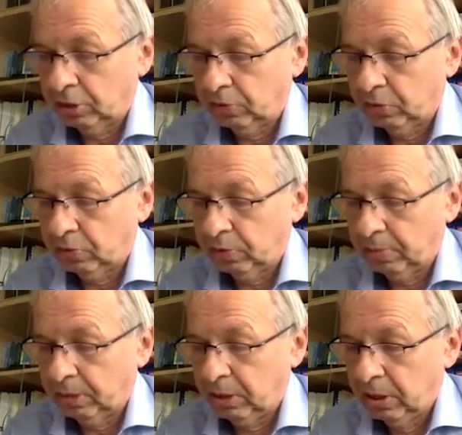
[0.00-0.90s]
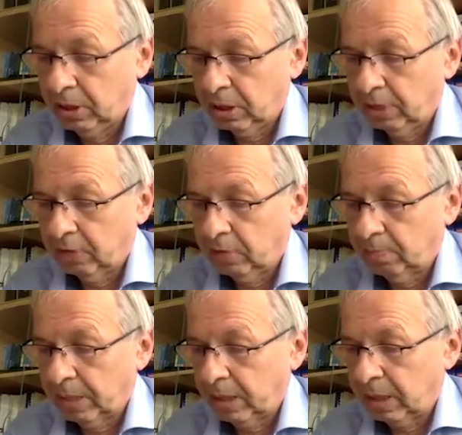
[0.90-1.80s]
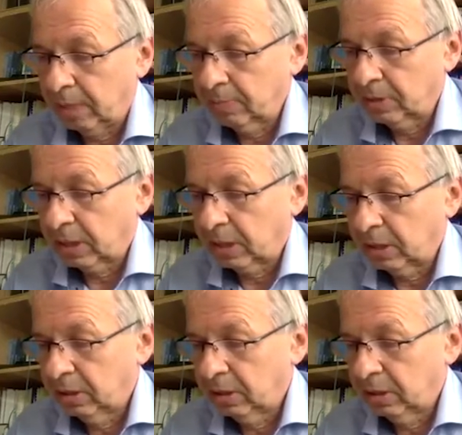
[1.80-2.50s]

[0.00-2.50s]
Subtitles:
which will be given by Hamza